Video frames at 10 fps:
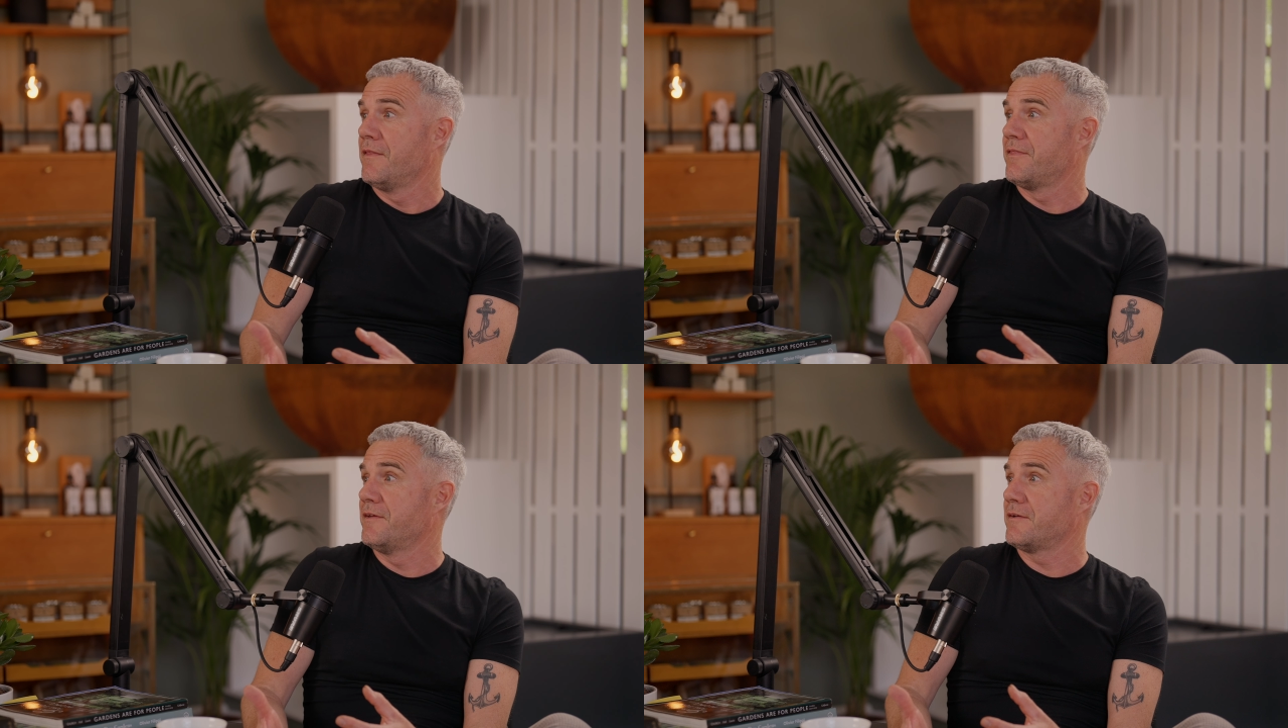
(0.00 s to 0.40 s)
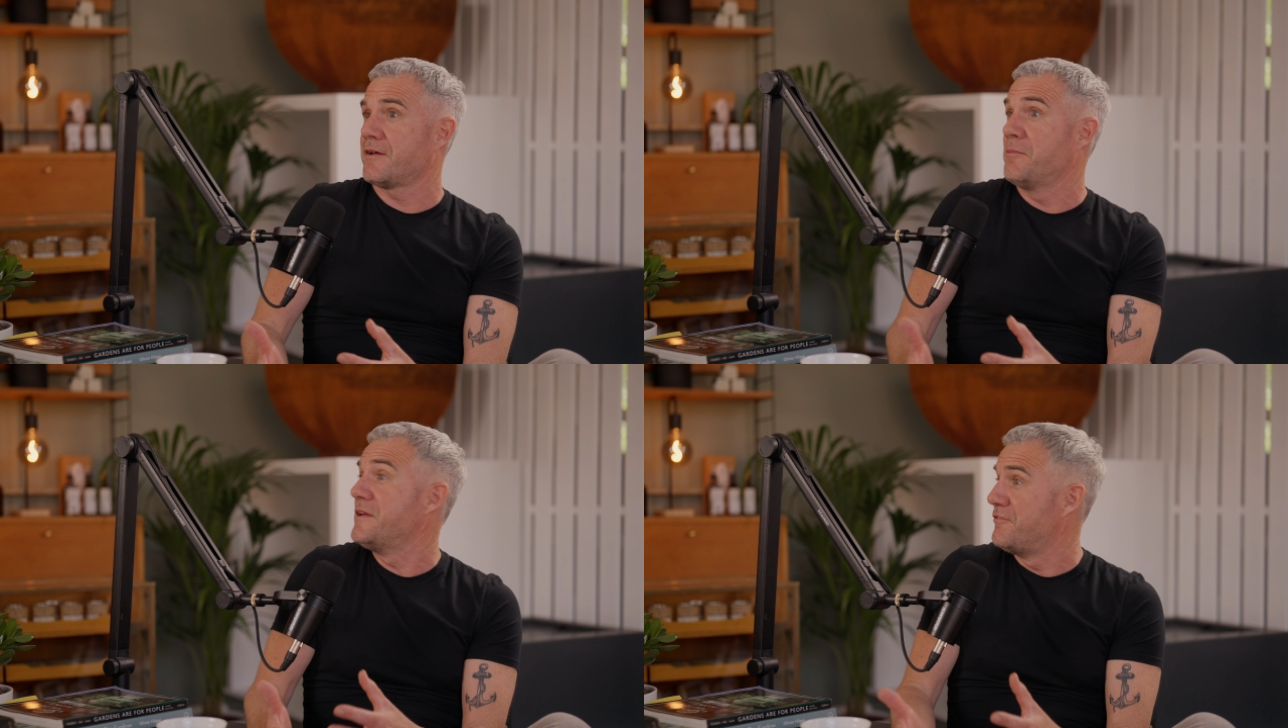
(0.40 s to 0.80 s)
that
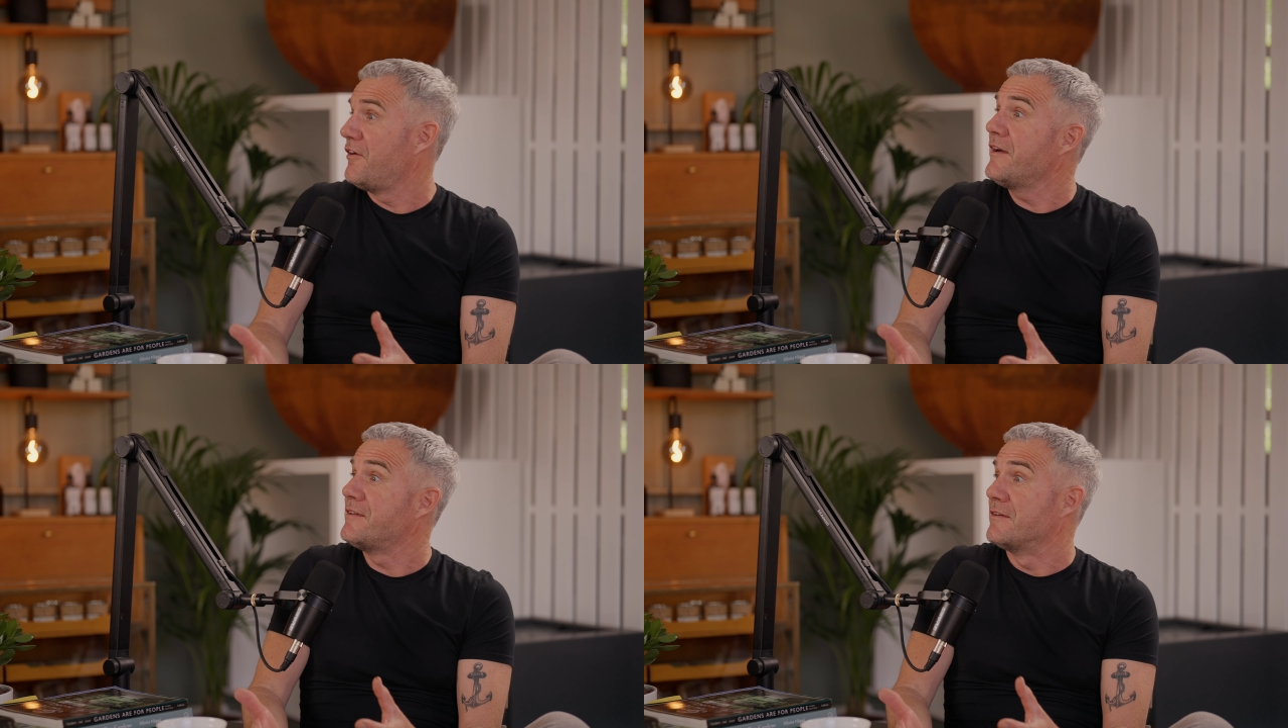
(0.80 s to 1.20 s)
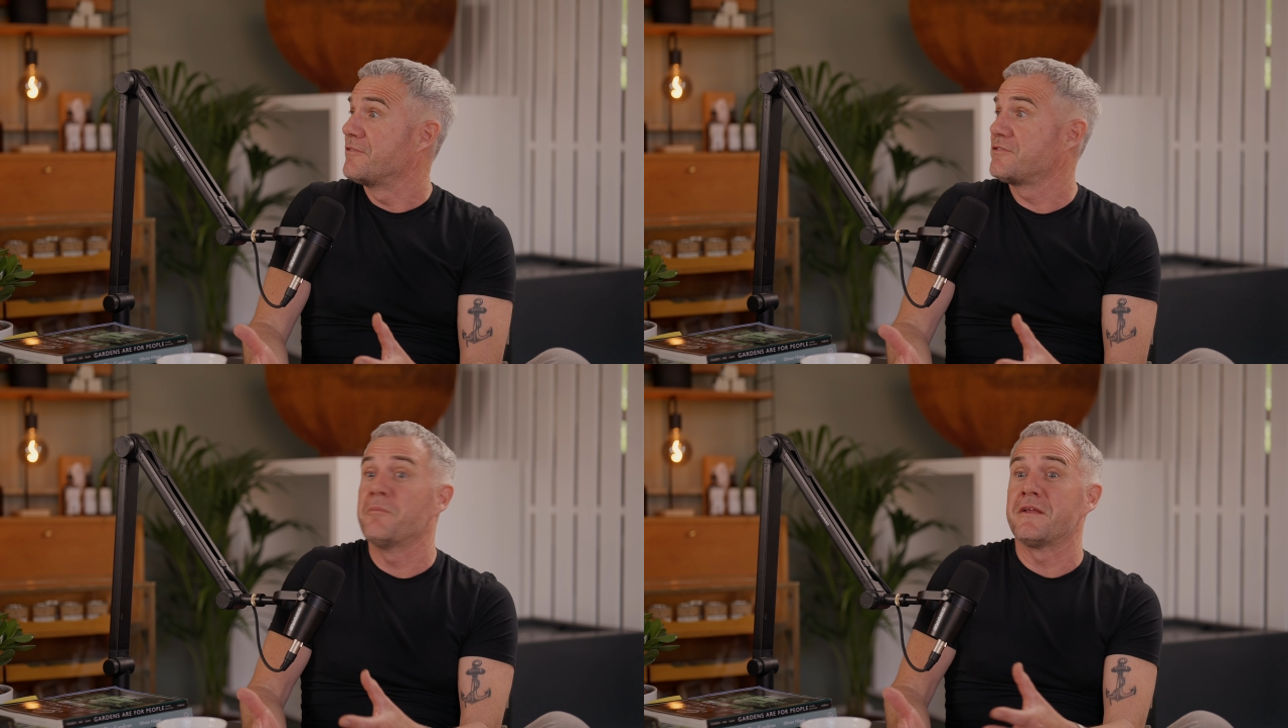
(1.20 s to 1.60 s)
can be divided.
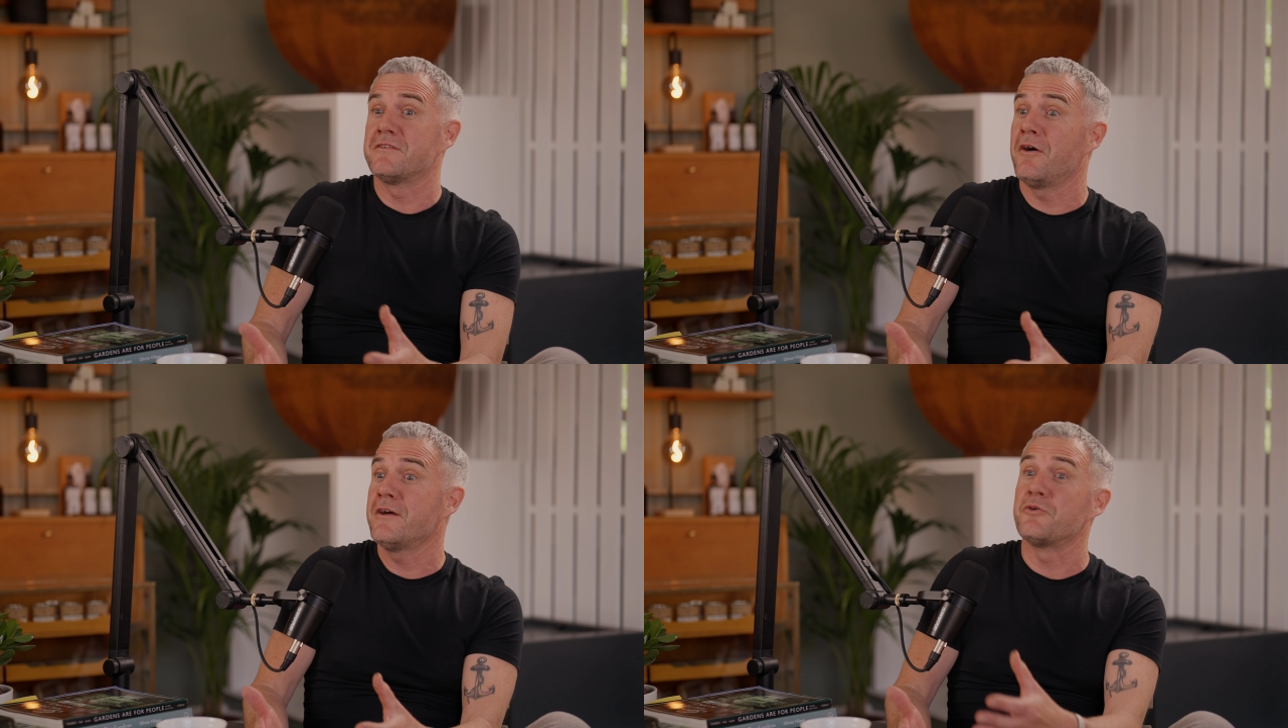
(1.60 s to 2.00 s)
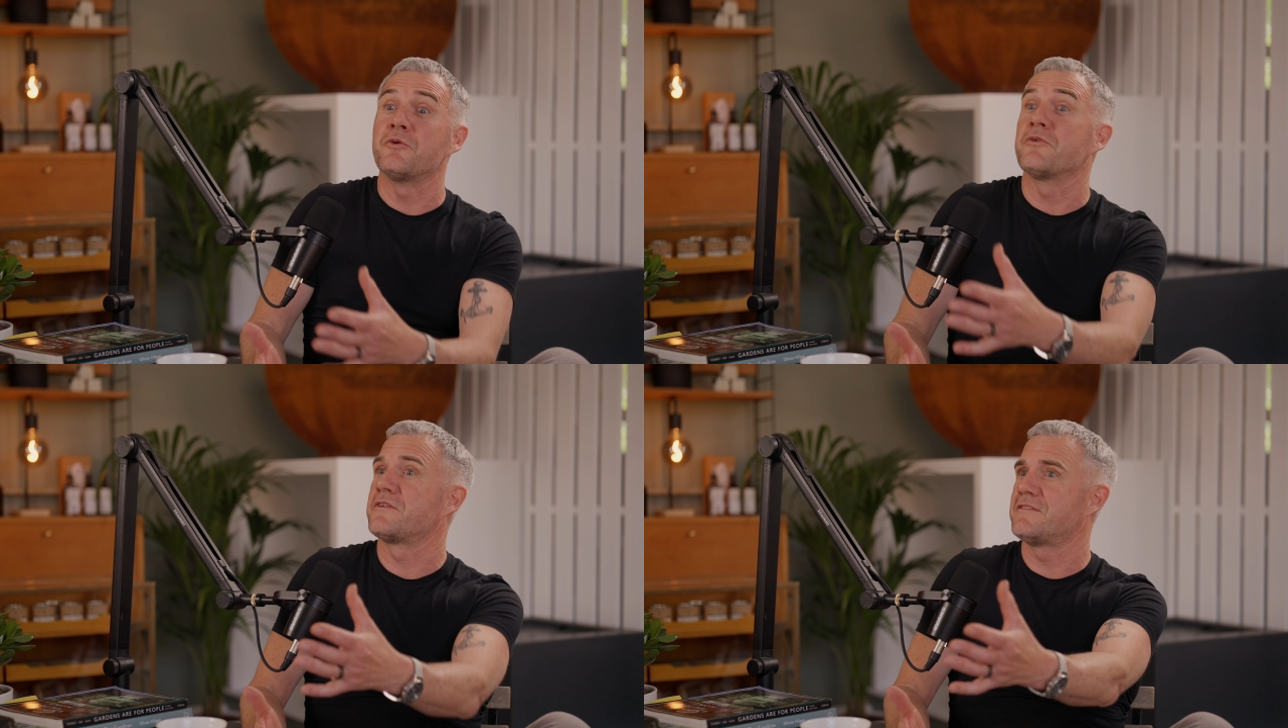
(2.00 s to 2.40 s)
If something dies or you
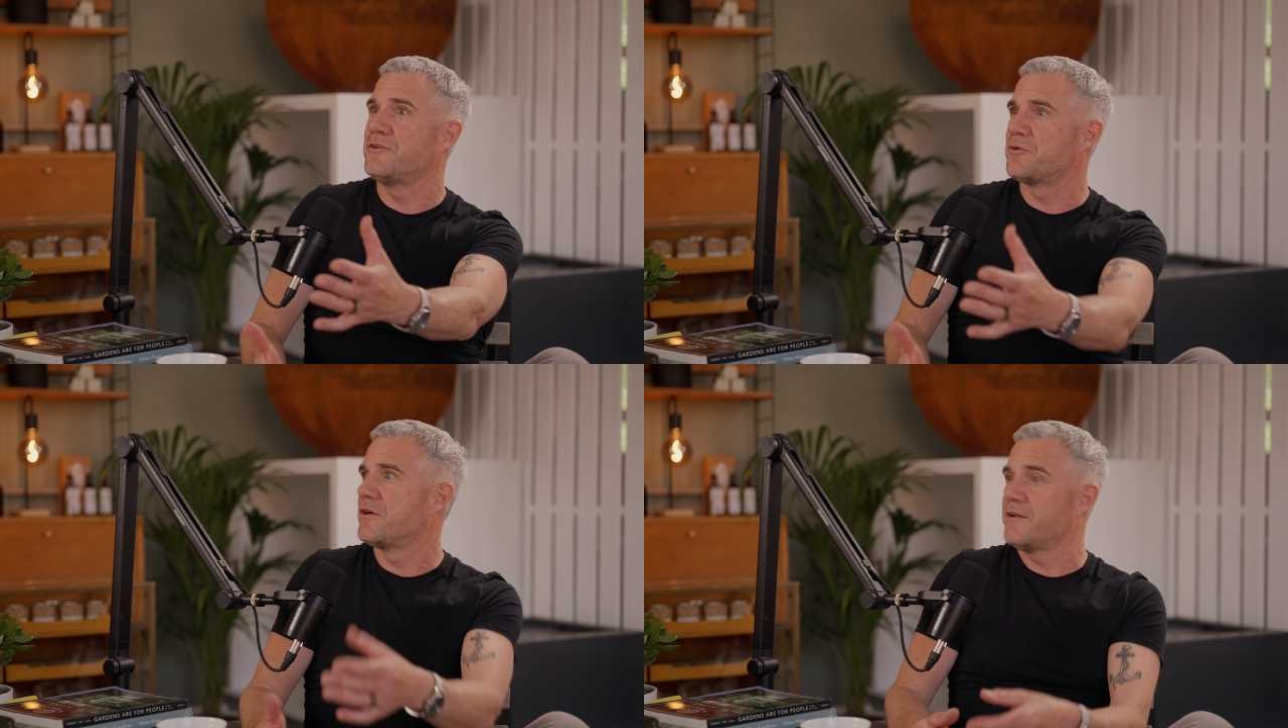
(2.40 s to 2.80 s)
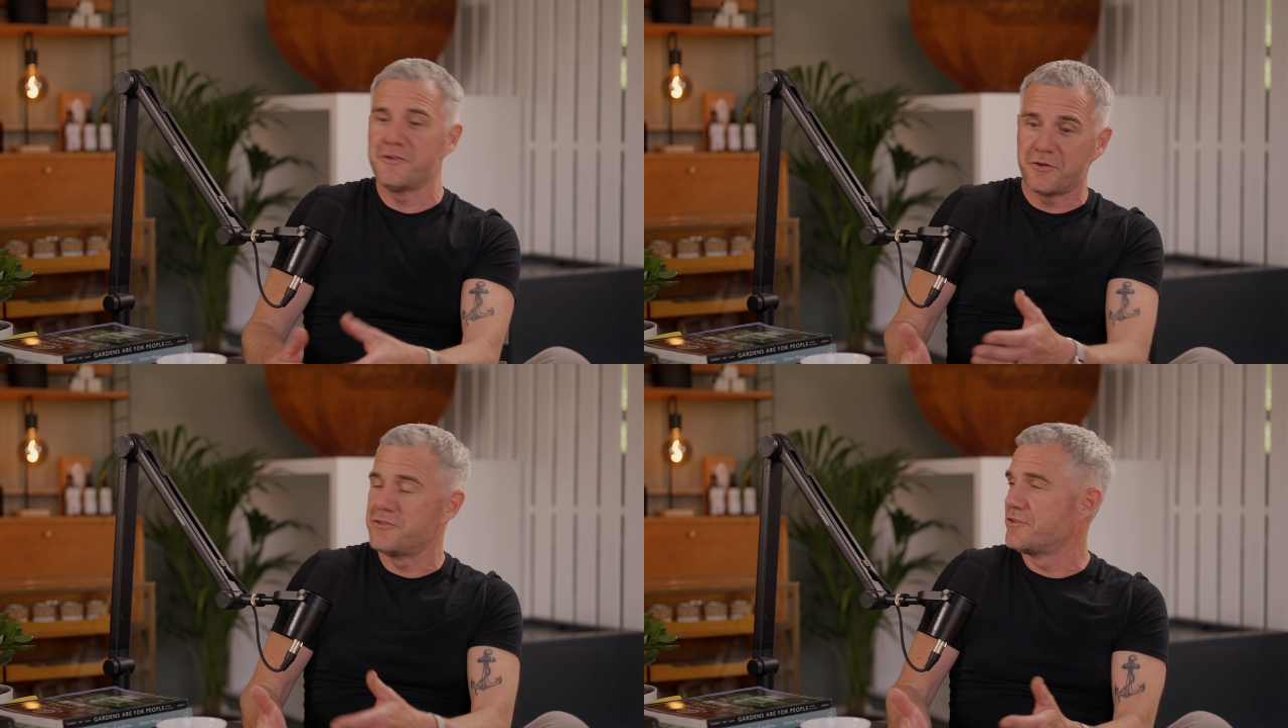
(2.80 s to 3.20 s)
want to extend your garden,
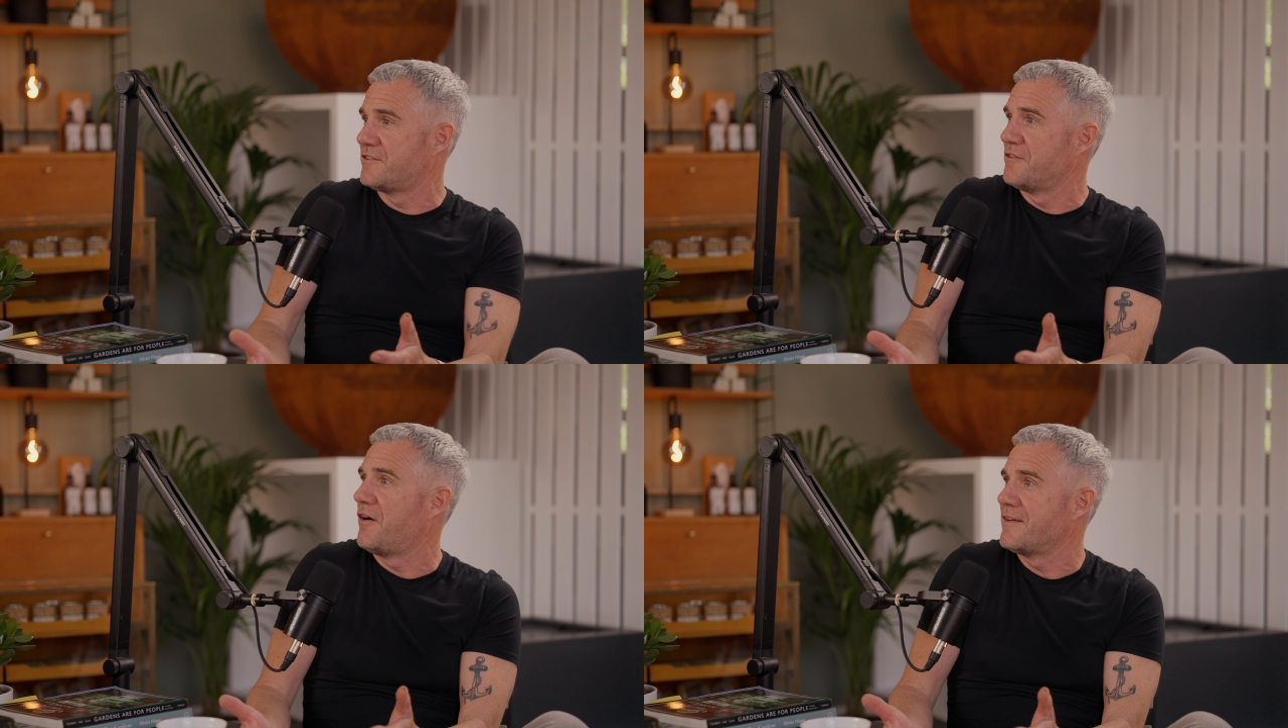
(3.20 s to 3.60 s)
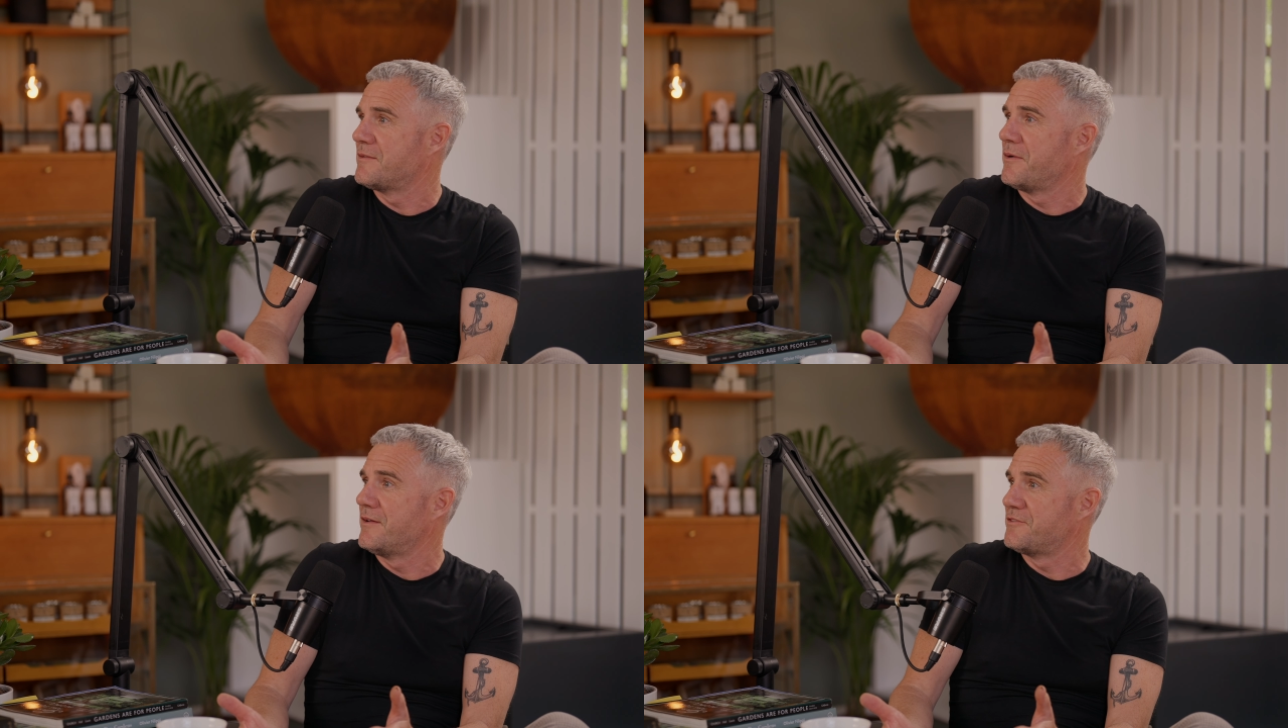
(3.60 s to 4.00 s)
you can just divide the
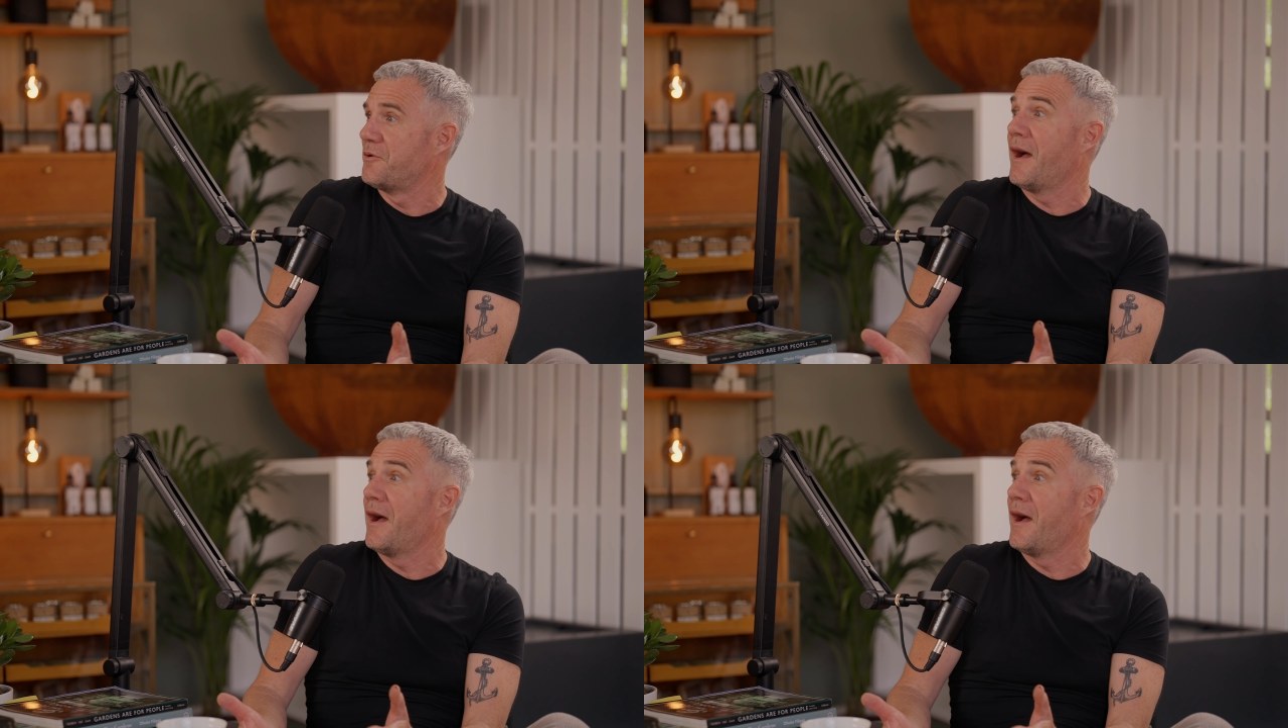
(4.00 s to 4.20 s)
plants you